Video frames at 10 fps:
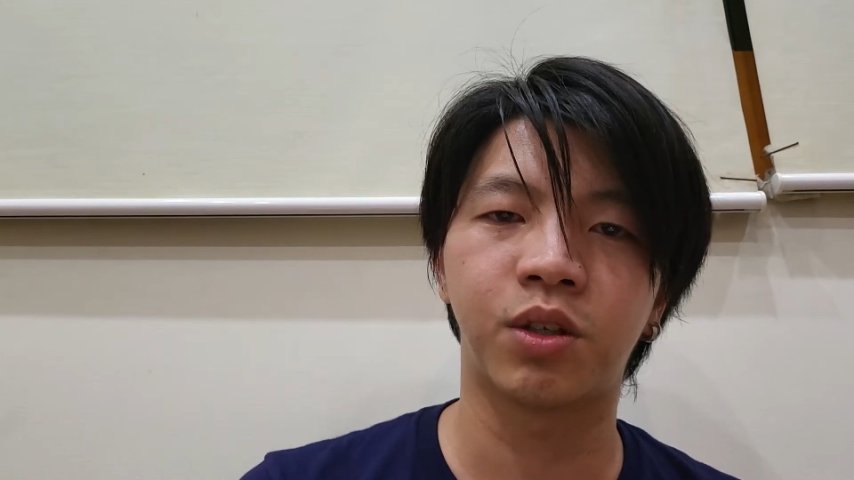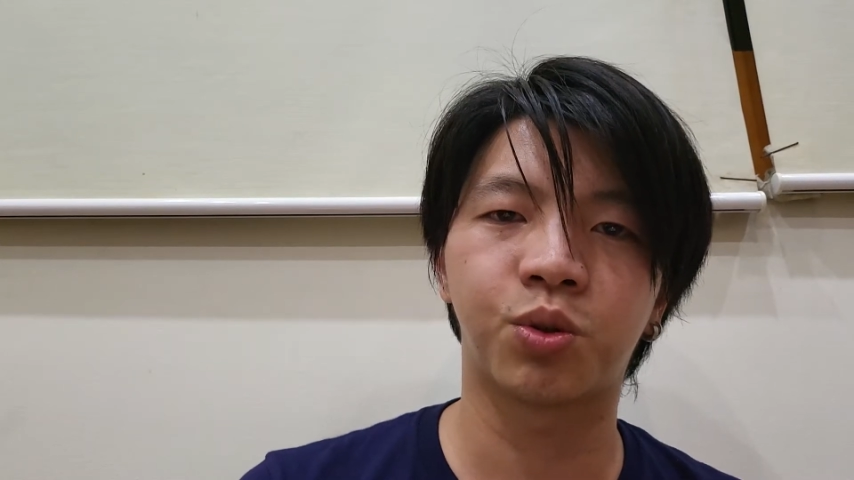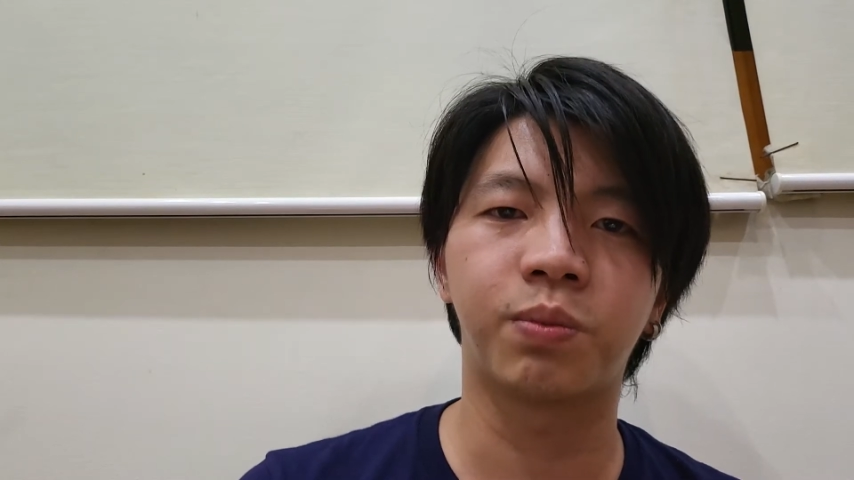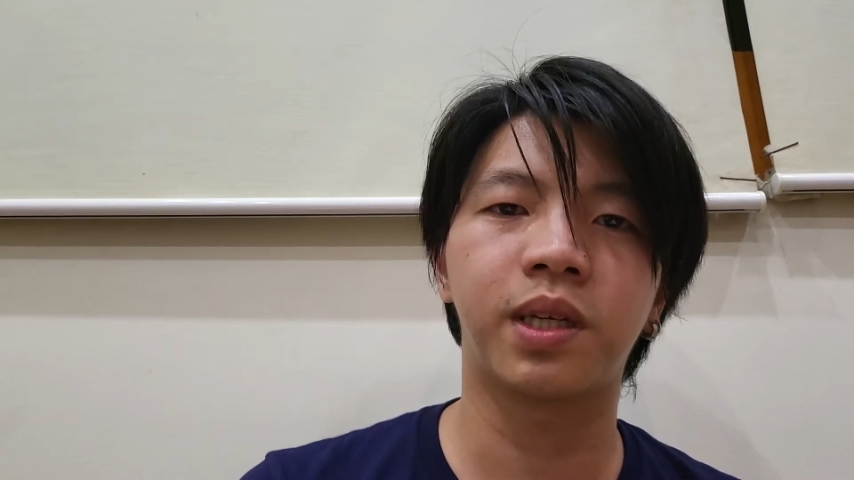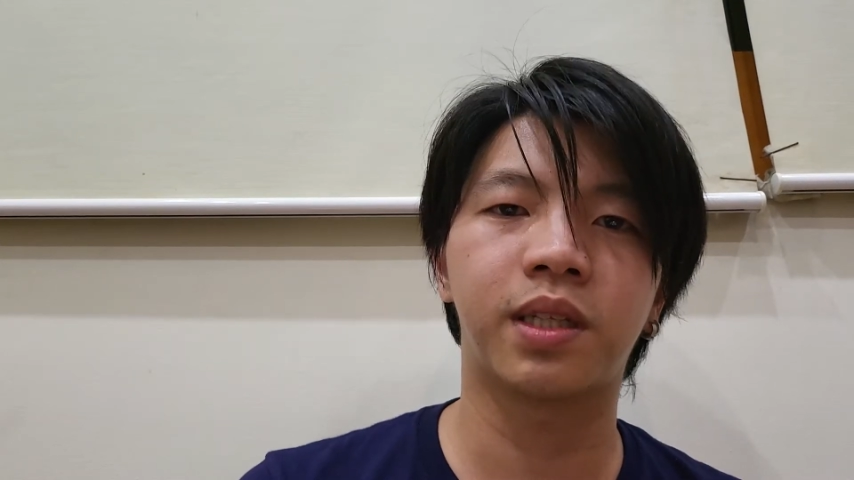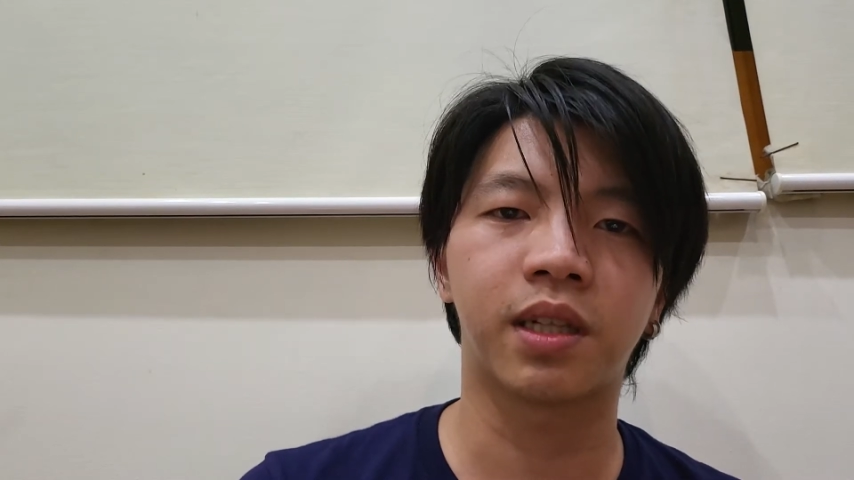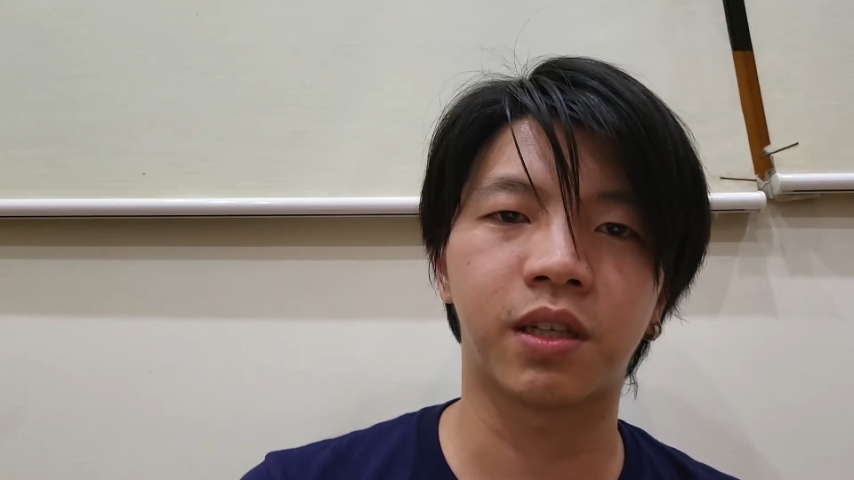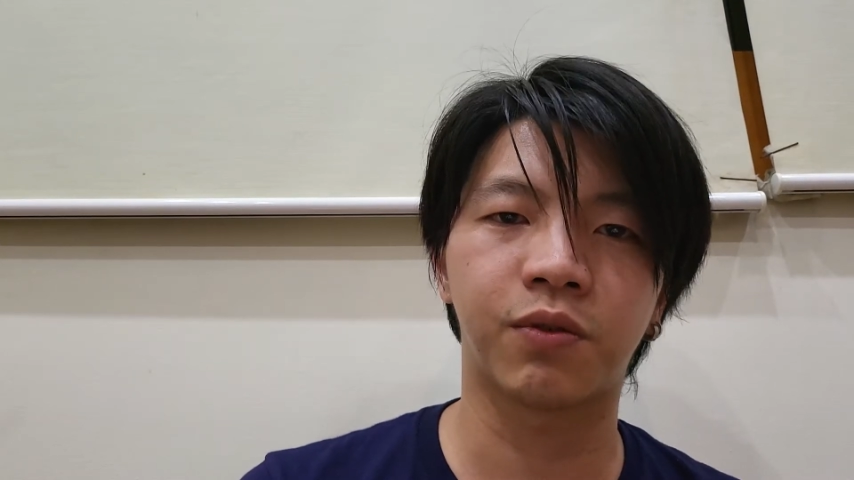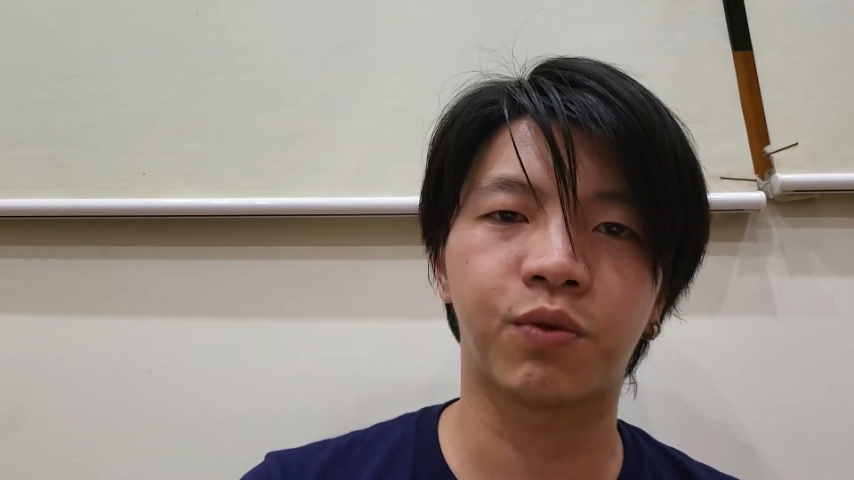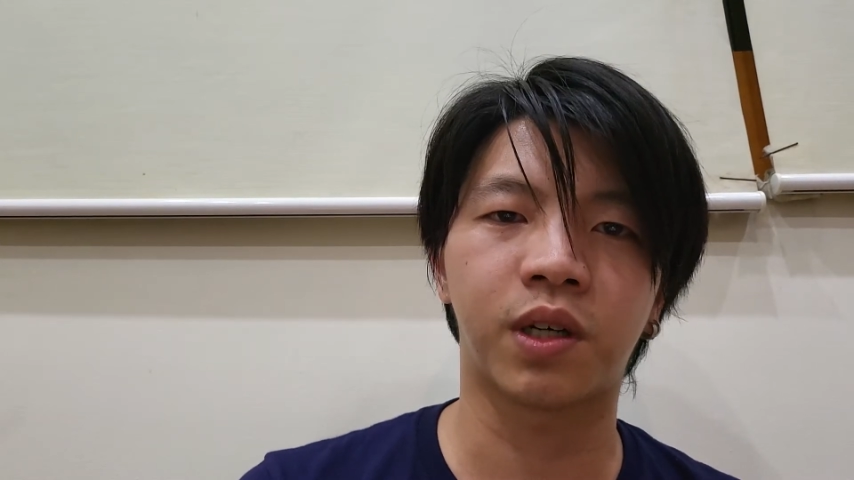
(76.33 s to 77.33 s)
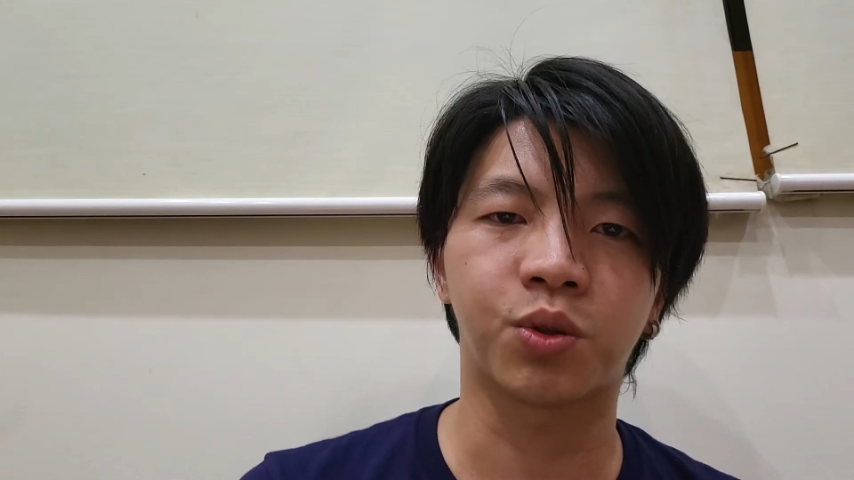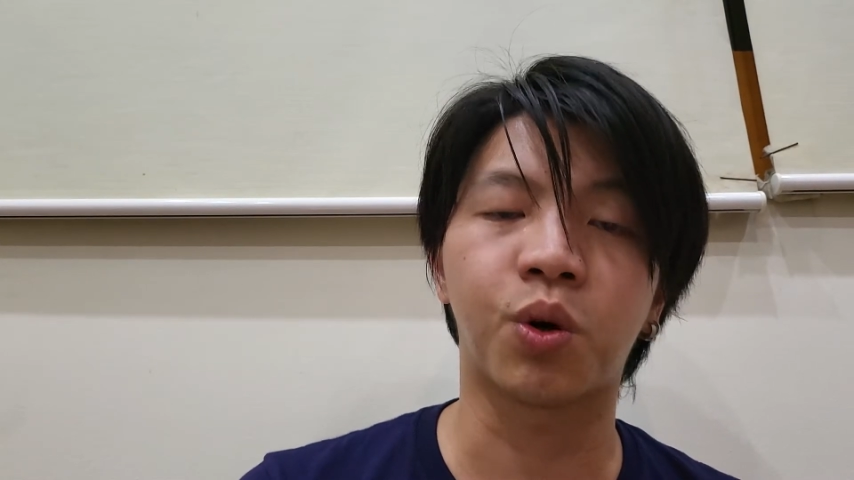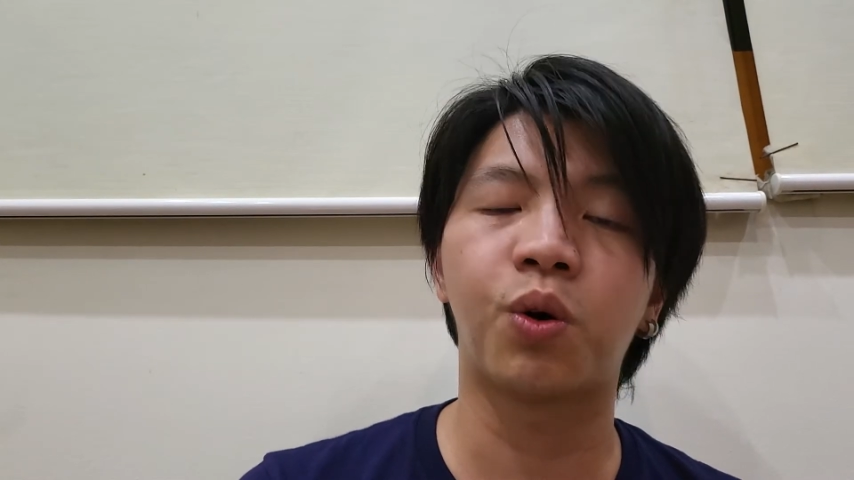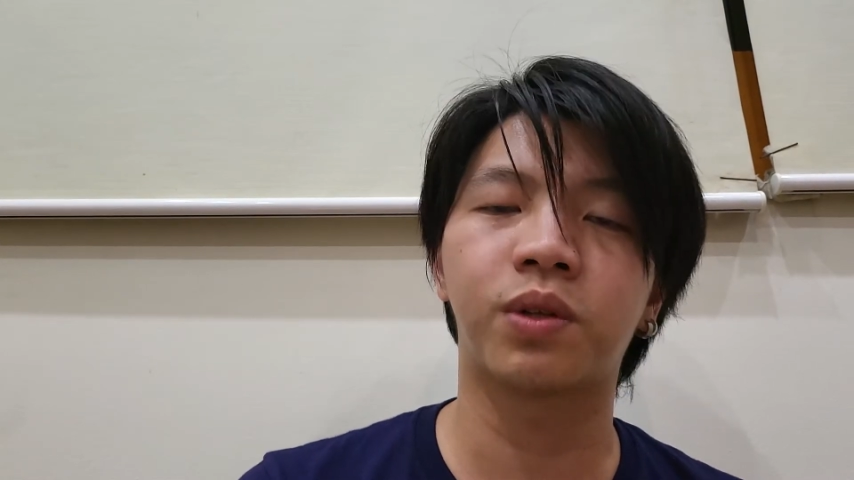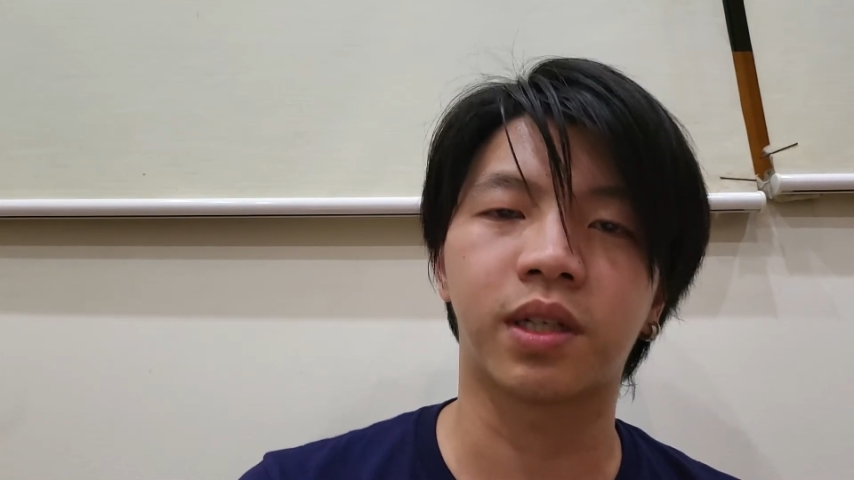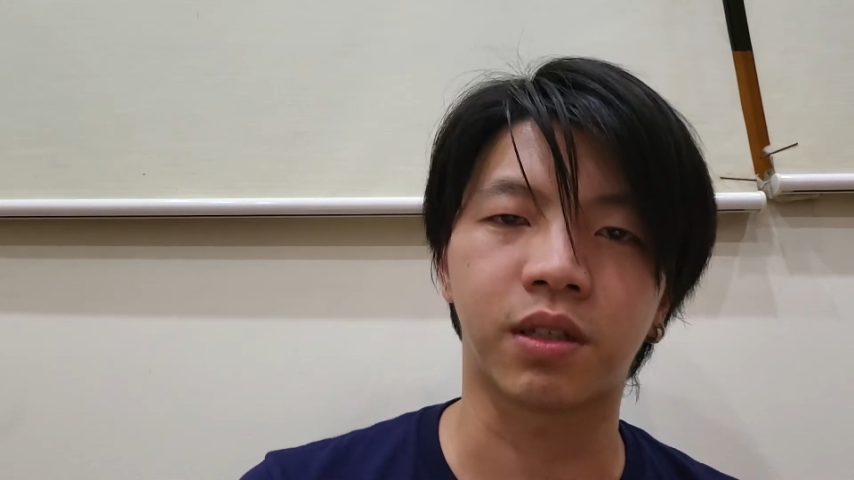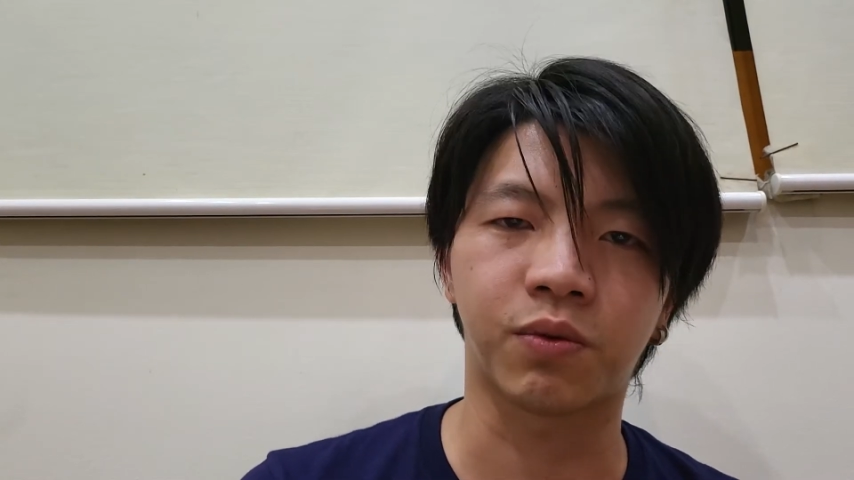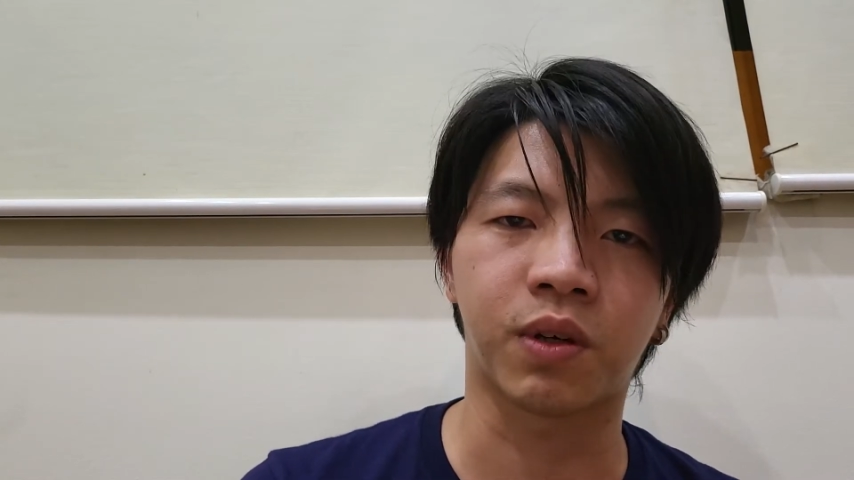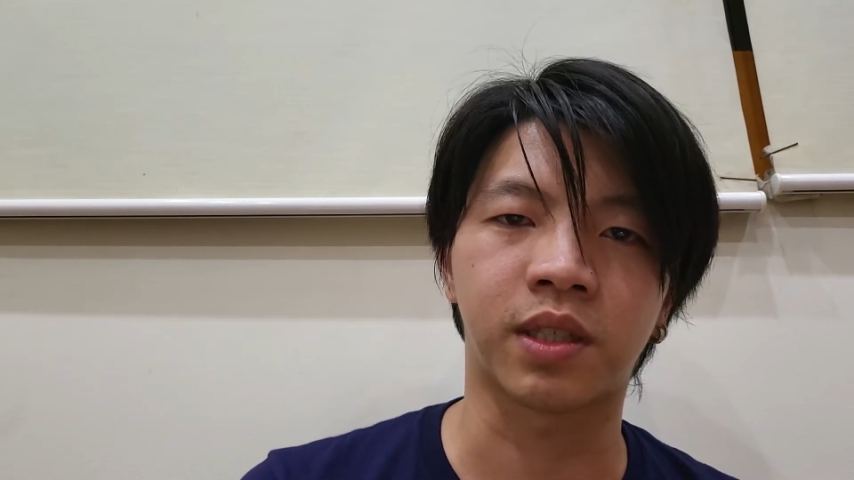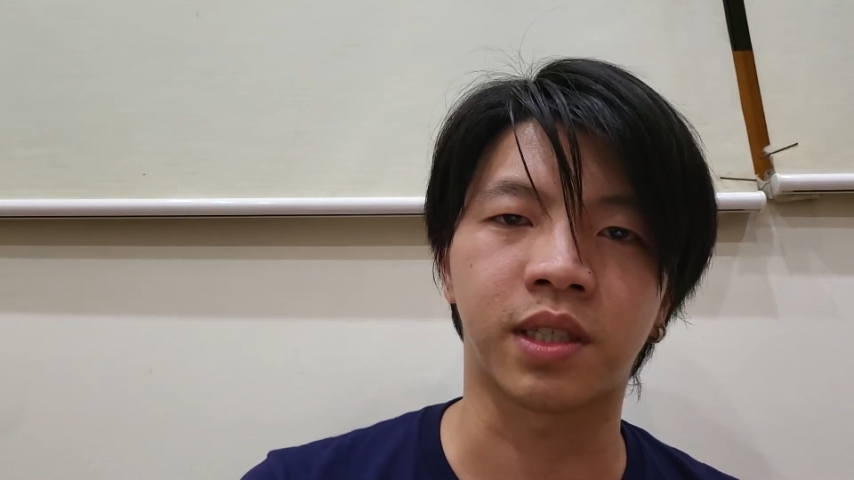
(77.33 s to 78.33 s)
to meet their loved one, to hold their
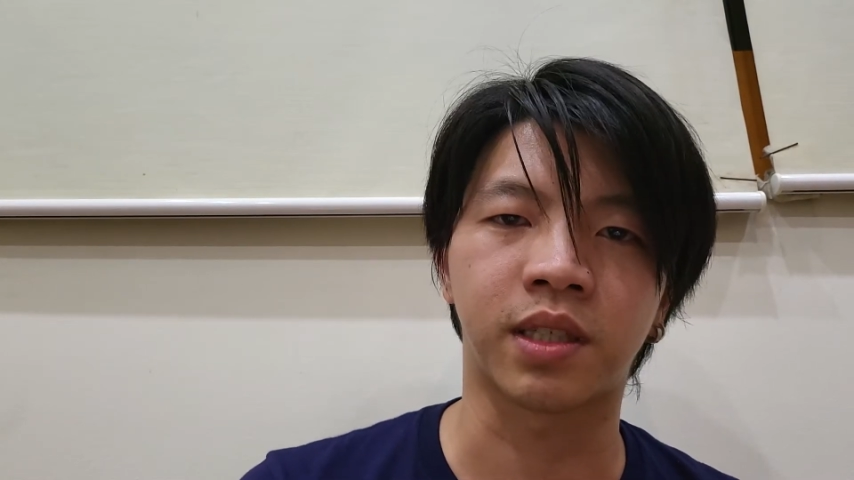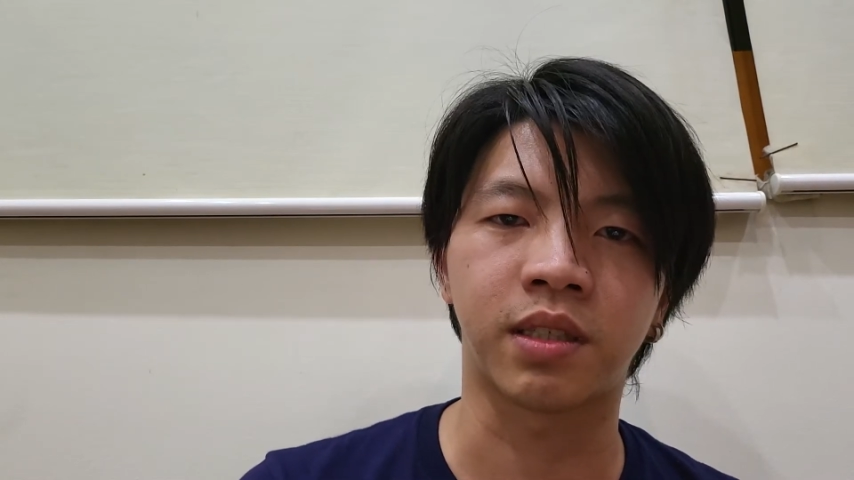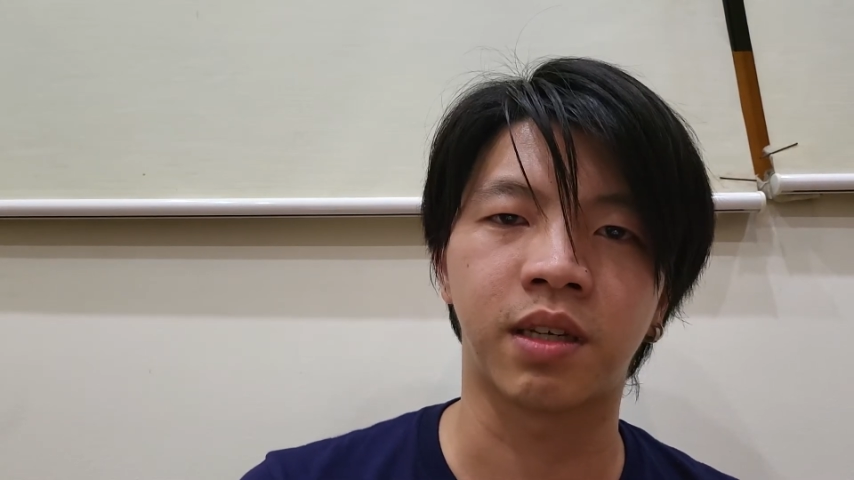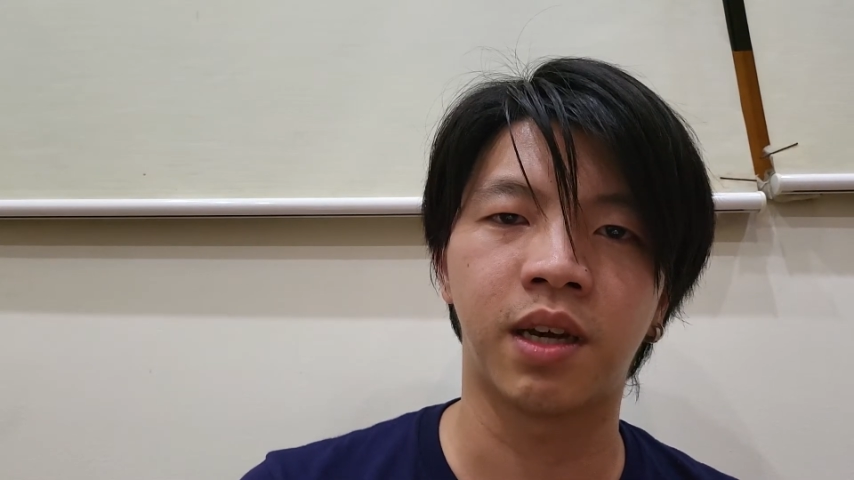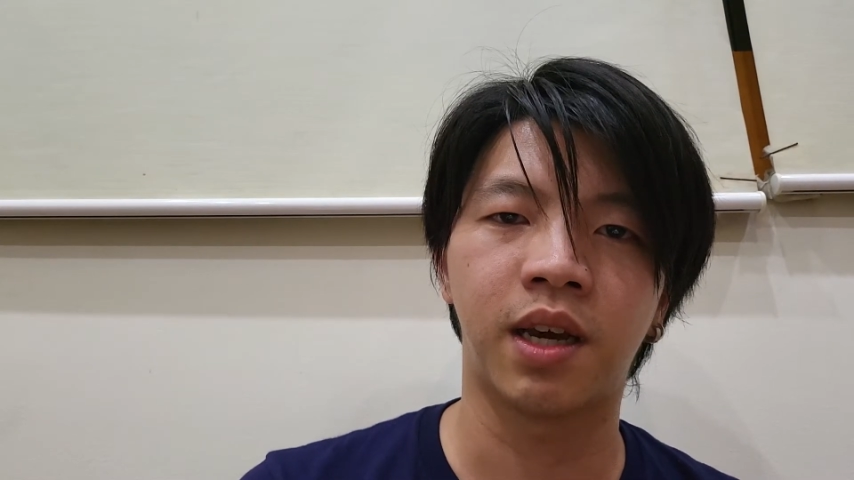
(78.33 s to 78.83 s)
loved one again.